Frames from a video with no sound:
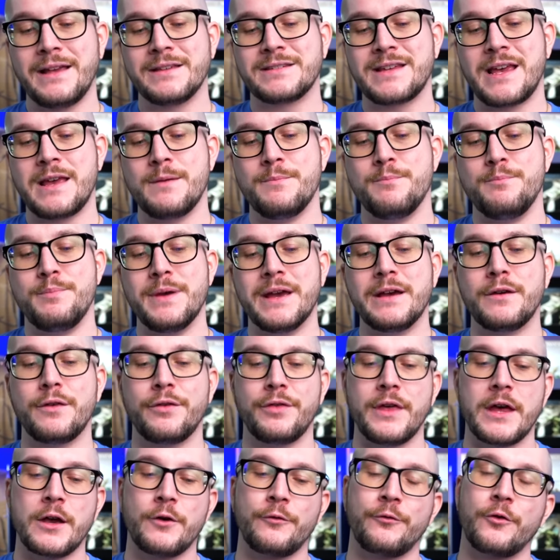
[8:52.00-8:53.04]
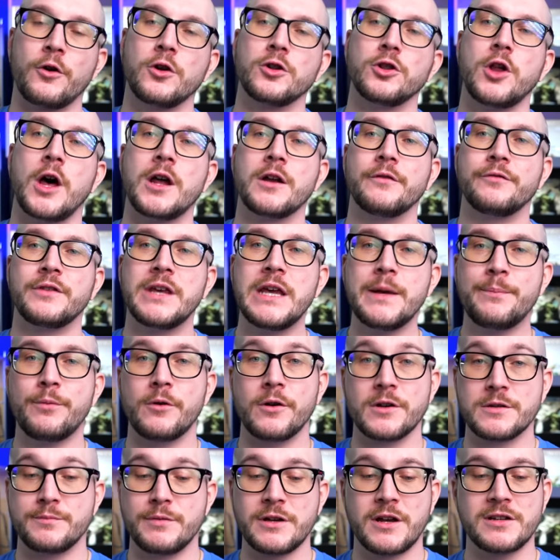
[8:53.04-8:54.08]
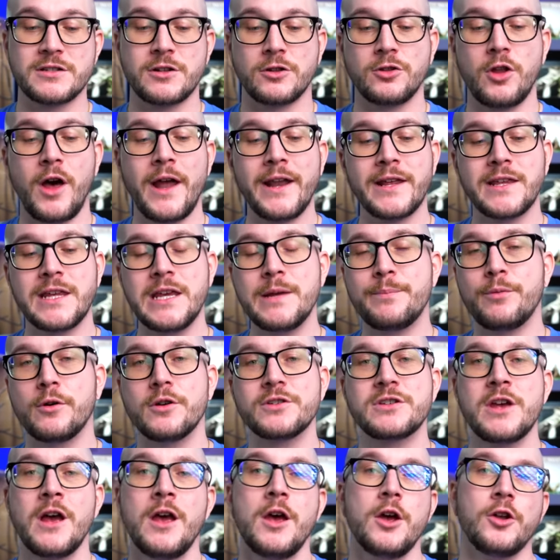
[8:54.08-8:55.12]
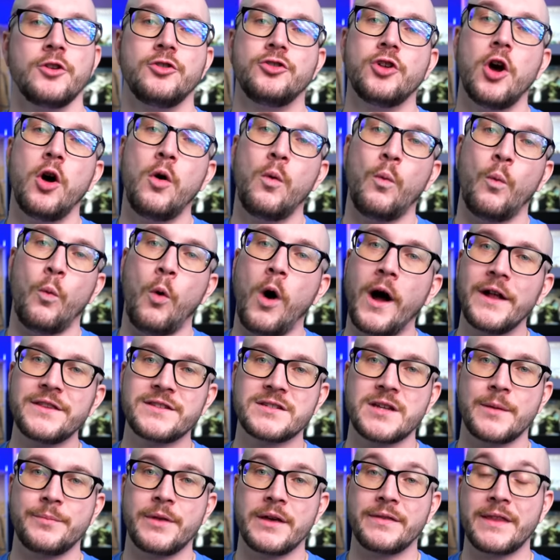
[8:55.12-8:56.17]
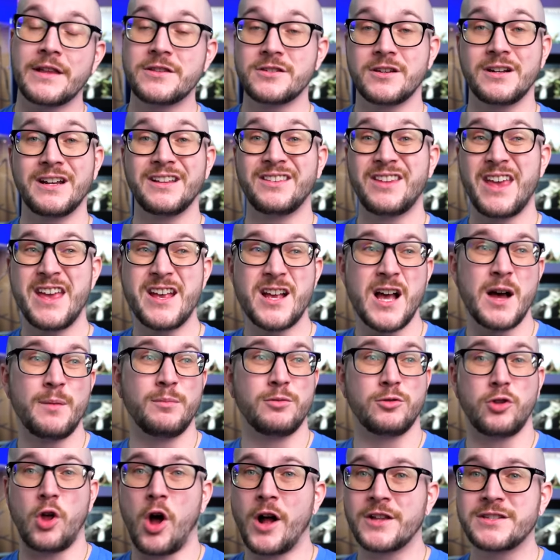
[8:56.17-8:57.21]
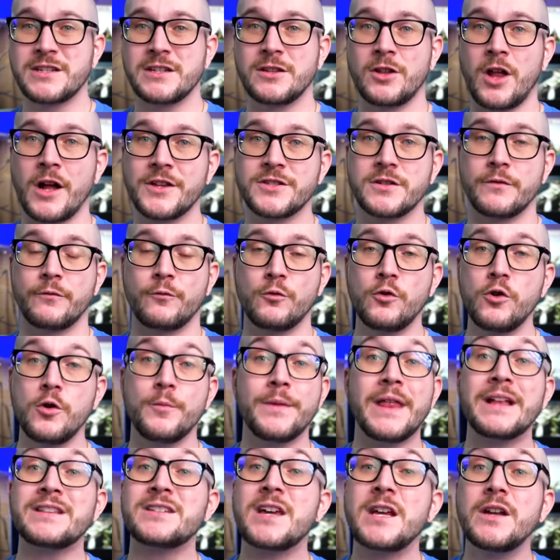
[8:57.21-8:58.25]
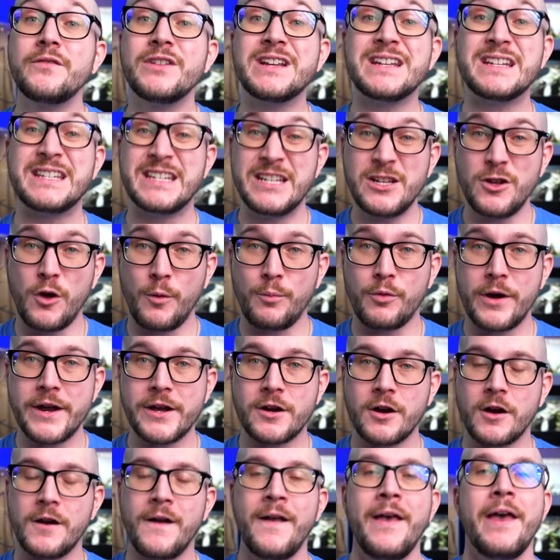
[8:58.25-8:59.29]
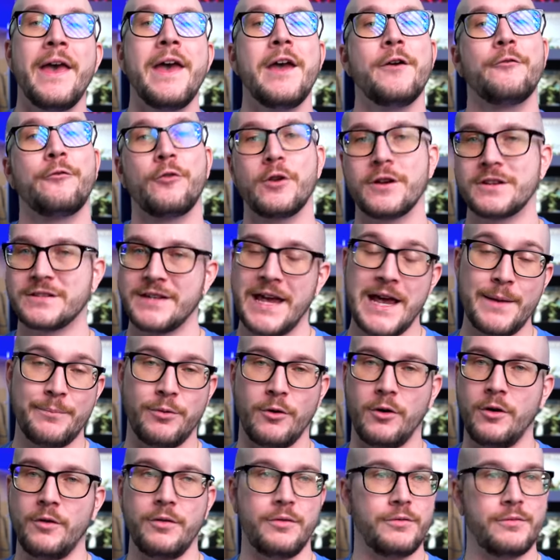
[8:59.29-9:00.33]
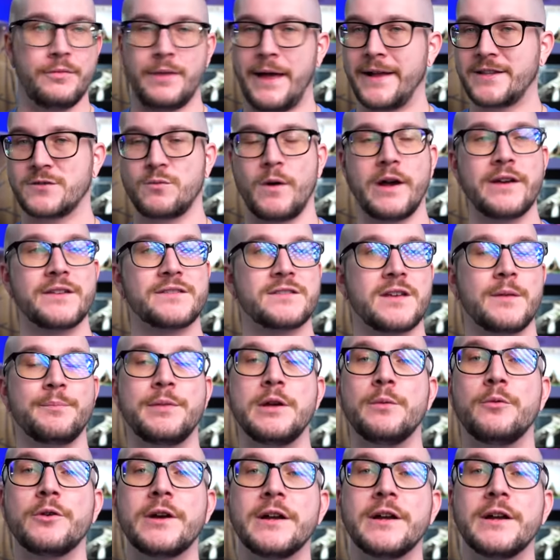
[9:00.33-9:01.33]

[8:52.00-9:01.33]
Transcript: is a big thing for a lot of keepers, because a lot of keepers don't want something that's gonna take up lots and lots of room. And that's kind of a deal breaker. For example, that's why some people